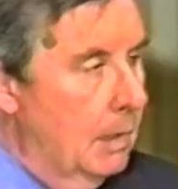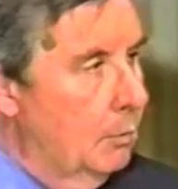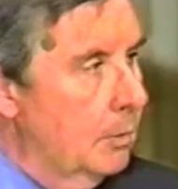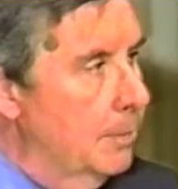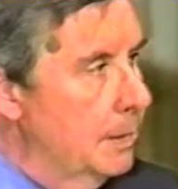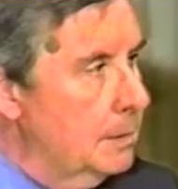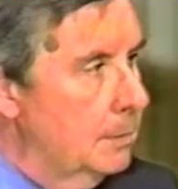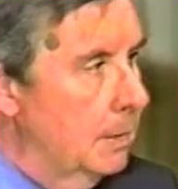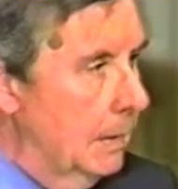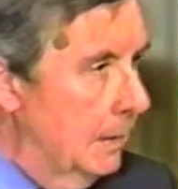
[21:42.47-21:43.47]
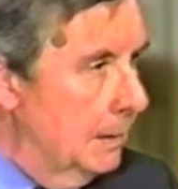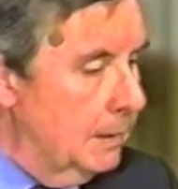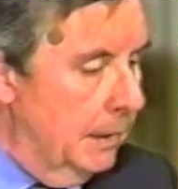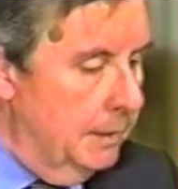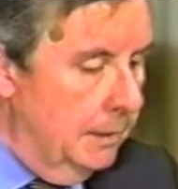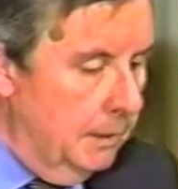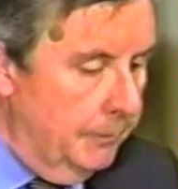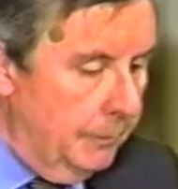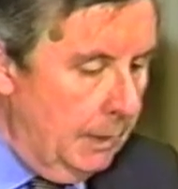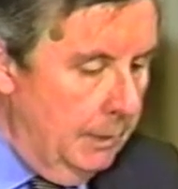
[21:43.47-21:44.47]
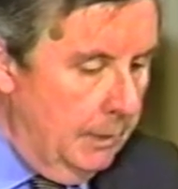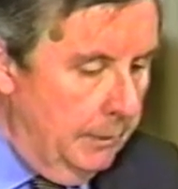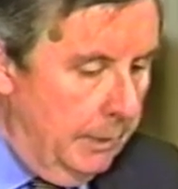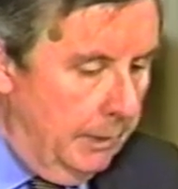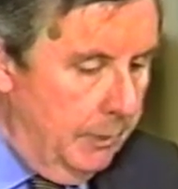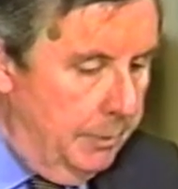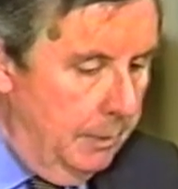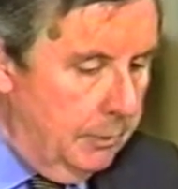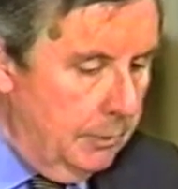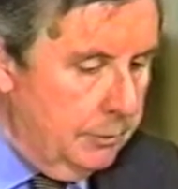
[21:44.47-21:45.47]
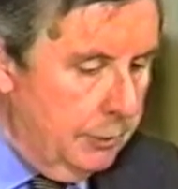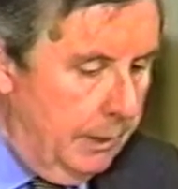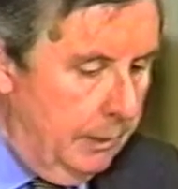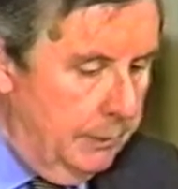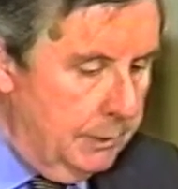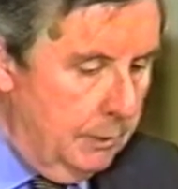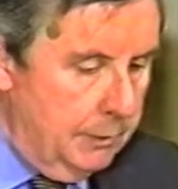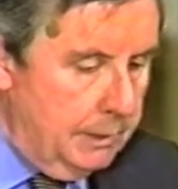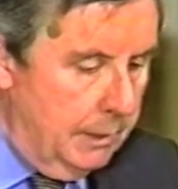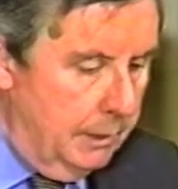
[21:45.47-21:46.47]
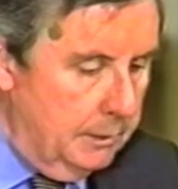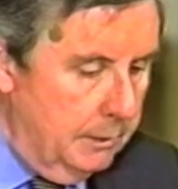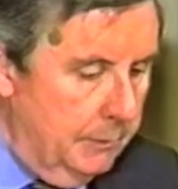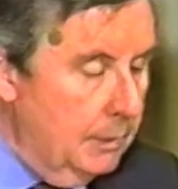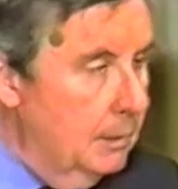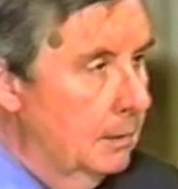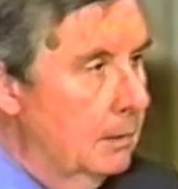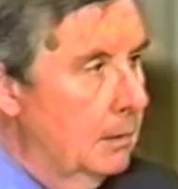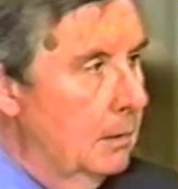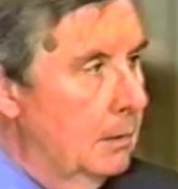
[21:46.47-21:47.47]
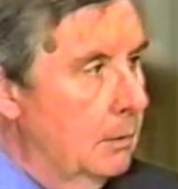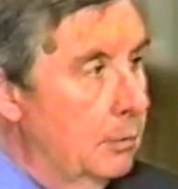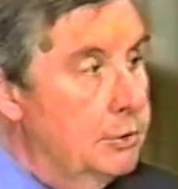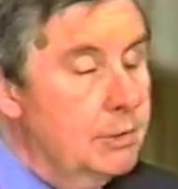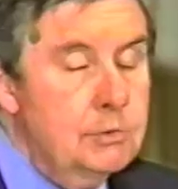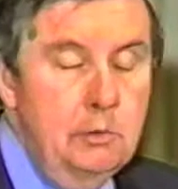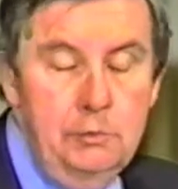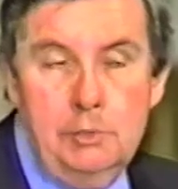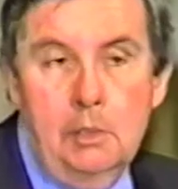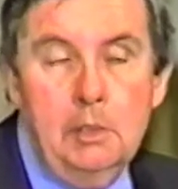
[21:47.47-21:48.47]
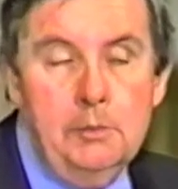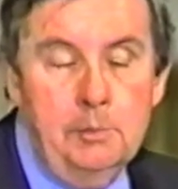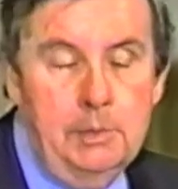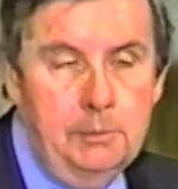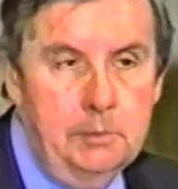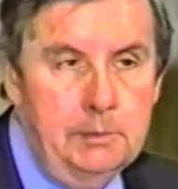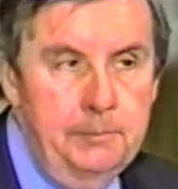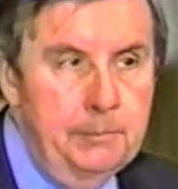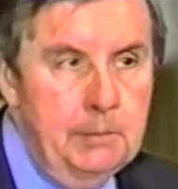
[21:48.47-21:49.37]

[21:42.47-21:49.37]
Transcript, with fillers: were based upon this idea that every people should have its own state, which excludes all other peoples.